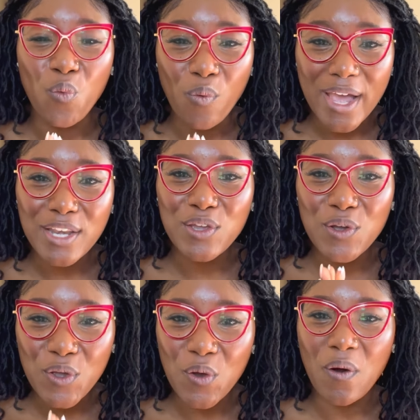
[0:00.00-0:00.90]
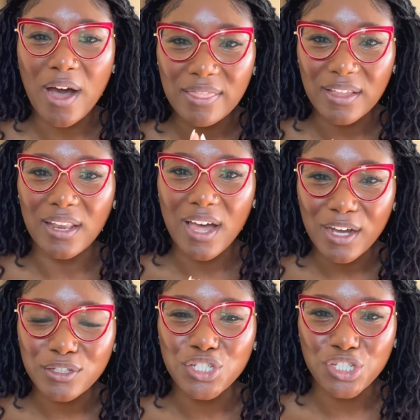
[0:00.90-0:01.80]
When you go on the
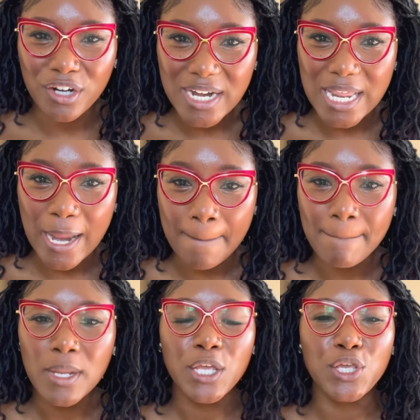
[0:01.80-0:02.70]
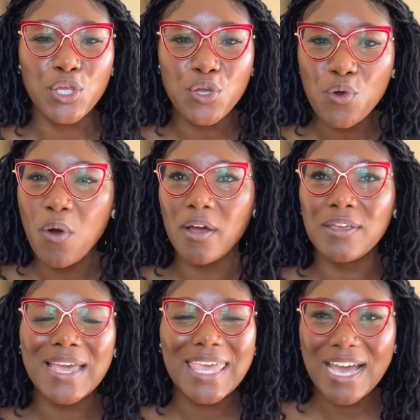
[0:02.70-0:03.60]
lock journey, you
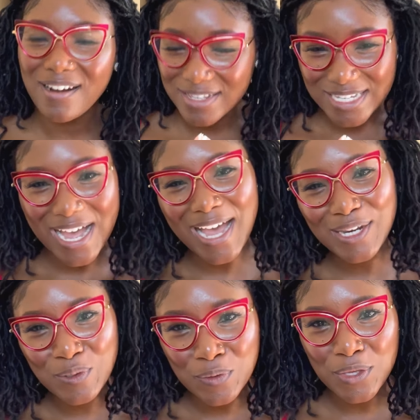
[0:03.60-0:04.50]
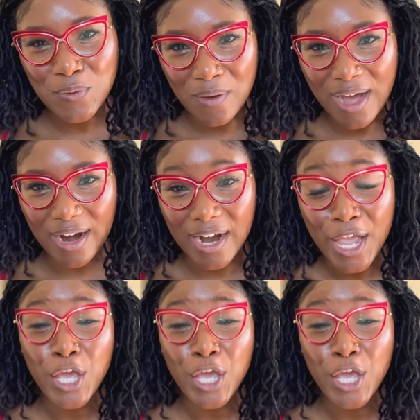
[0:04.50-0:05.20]
cannot hide who you are.